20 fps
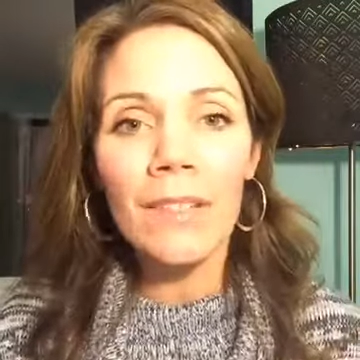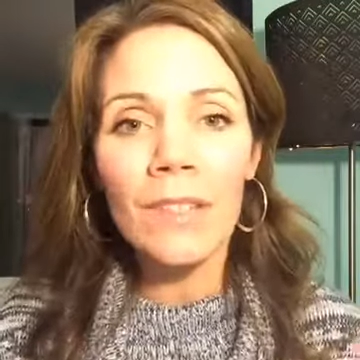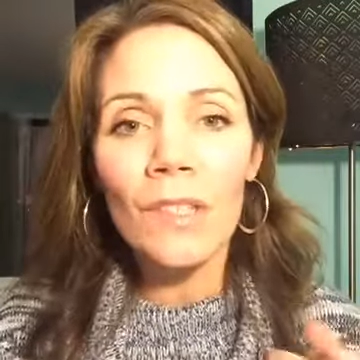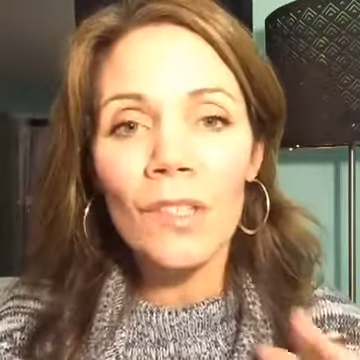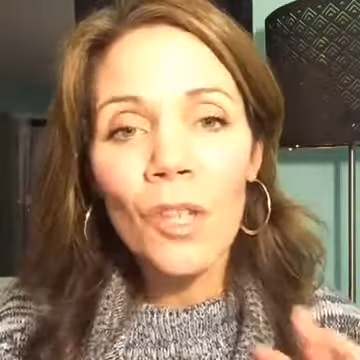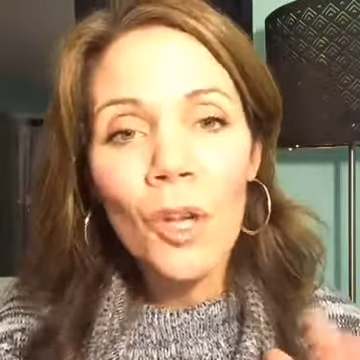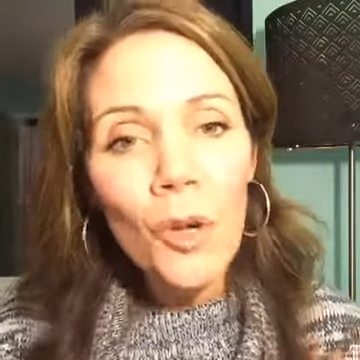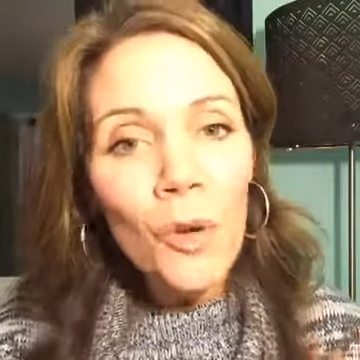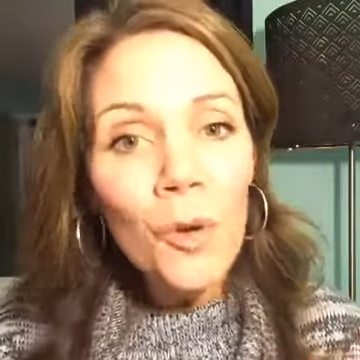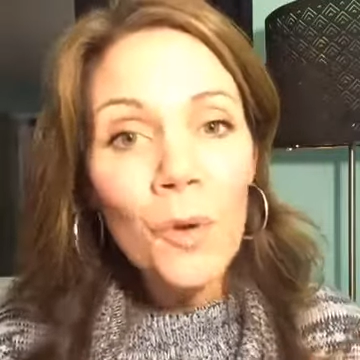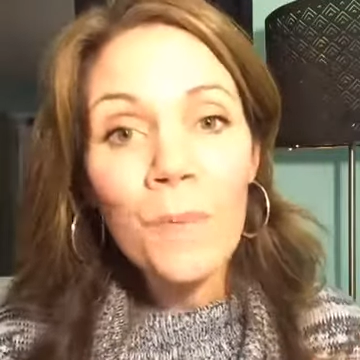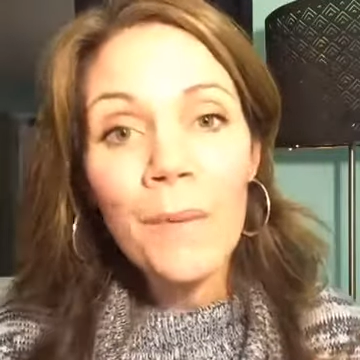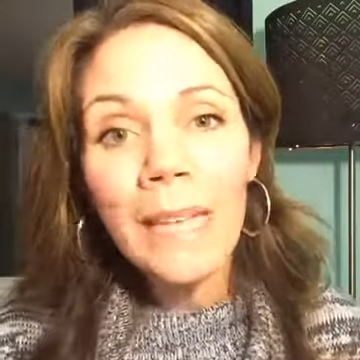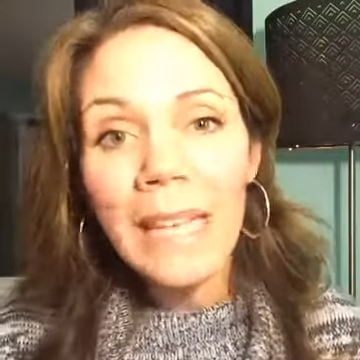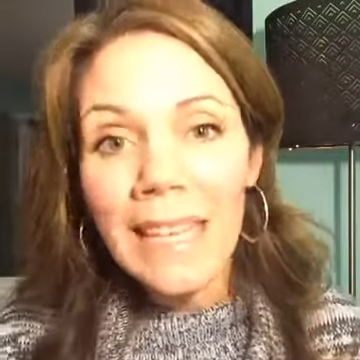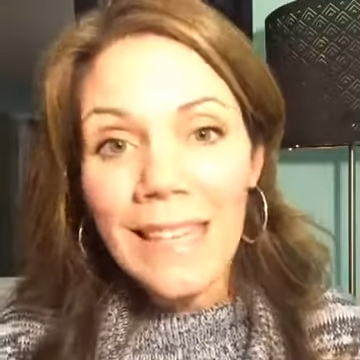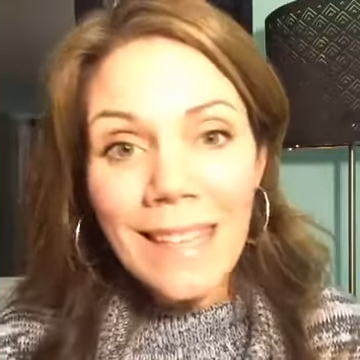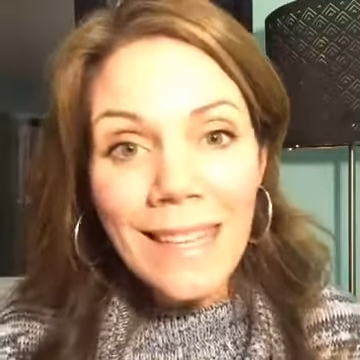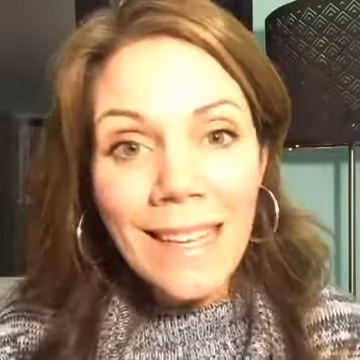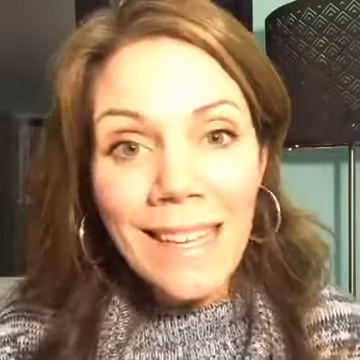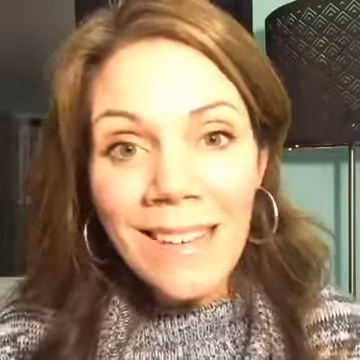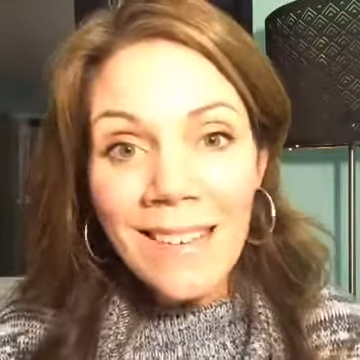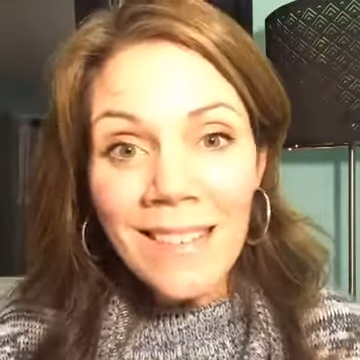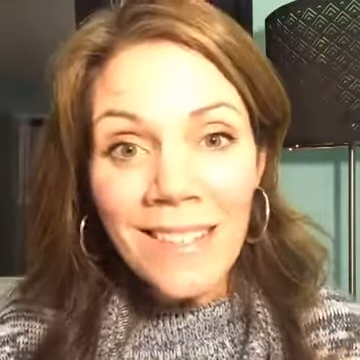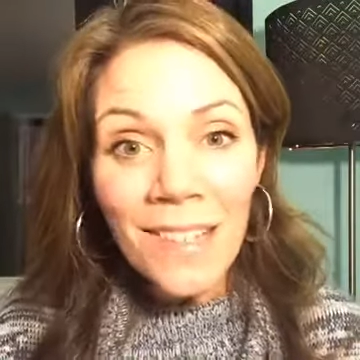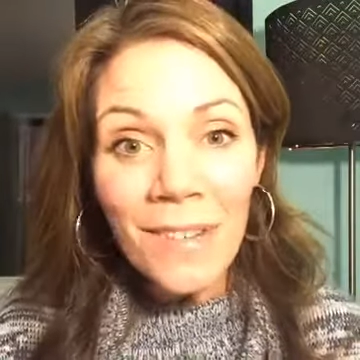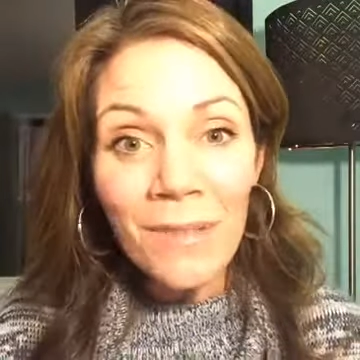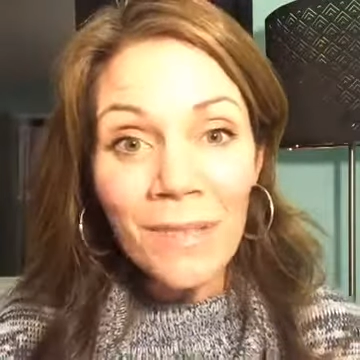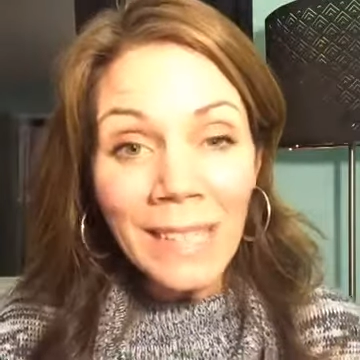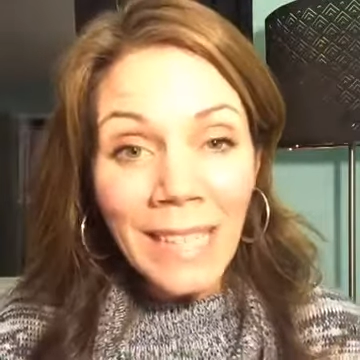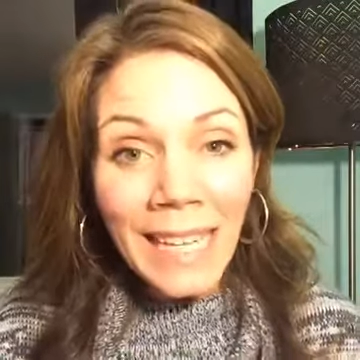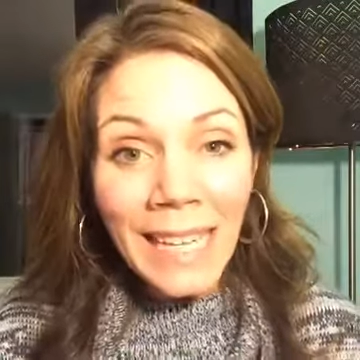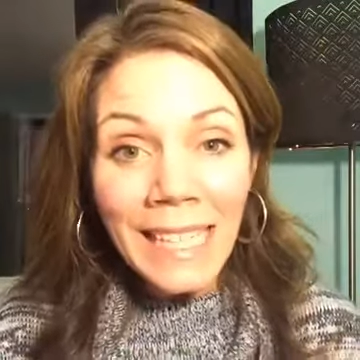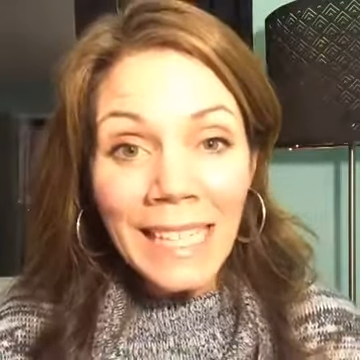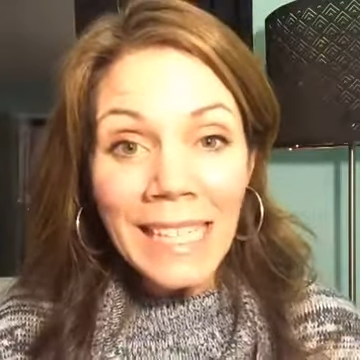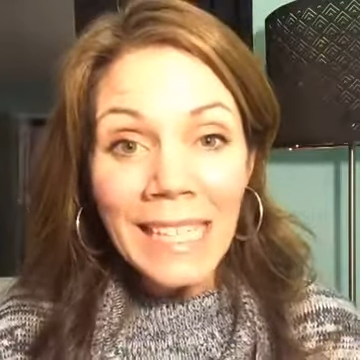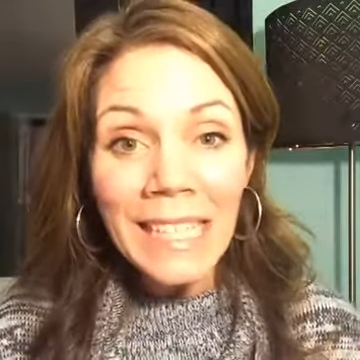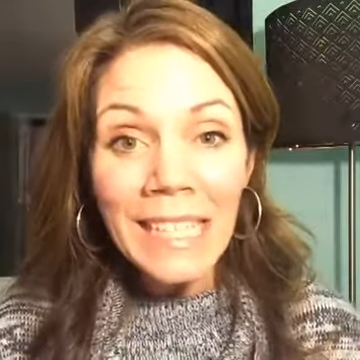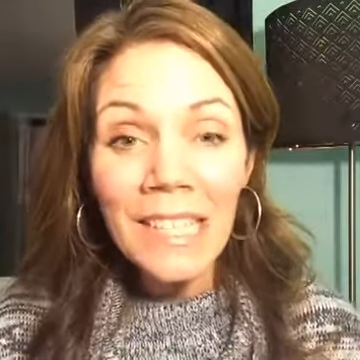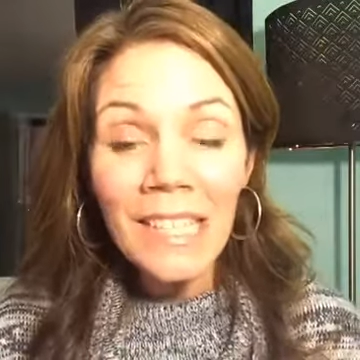So many things are
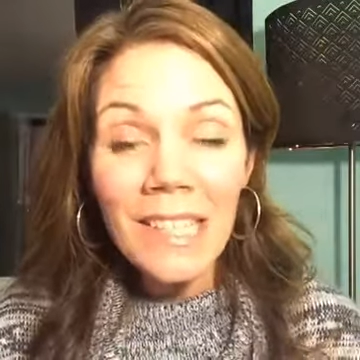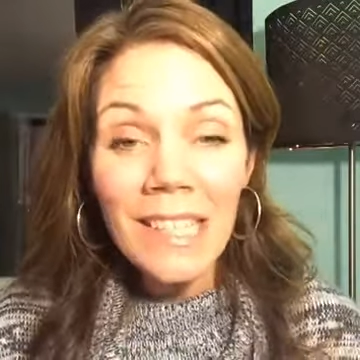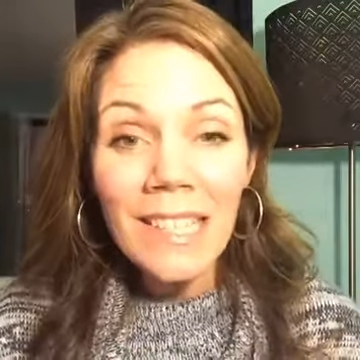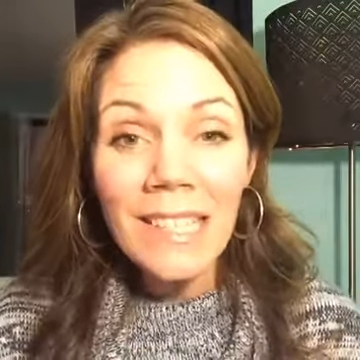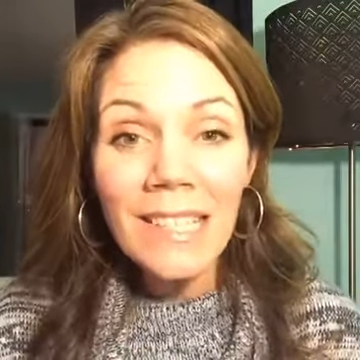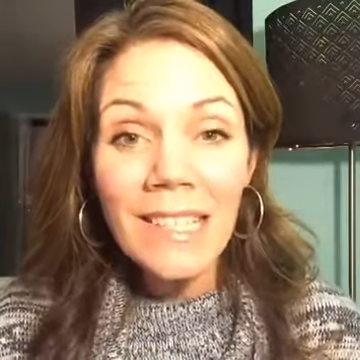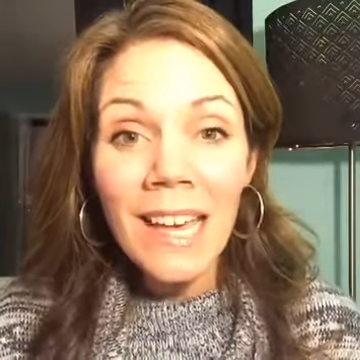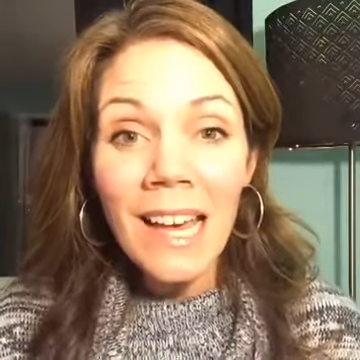related to this